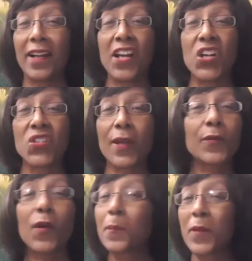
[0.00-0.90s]
So I
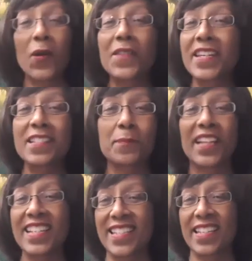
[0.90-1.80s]
grew up in all these
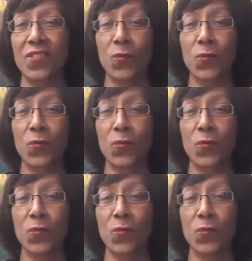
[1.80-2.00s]
places